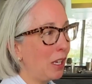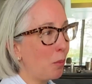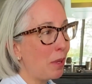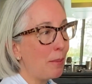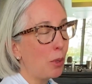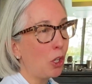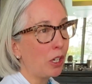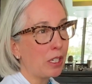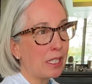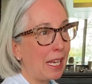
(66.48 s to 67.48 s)
People
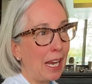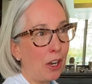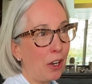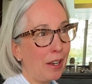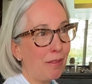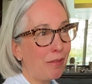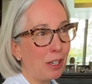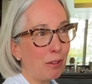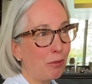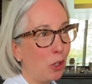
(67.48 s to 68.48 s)
are scared and
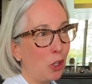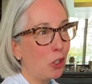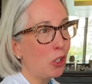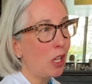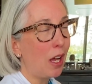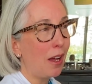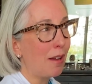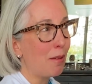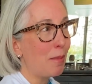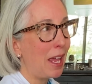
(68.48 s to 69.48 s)
fearful
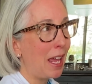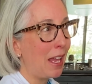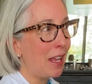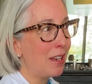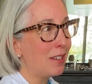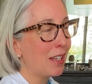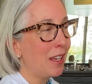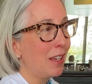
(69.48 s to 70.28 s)
and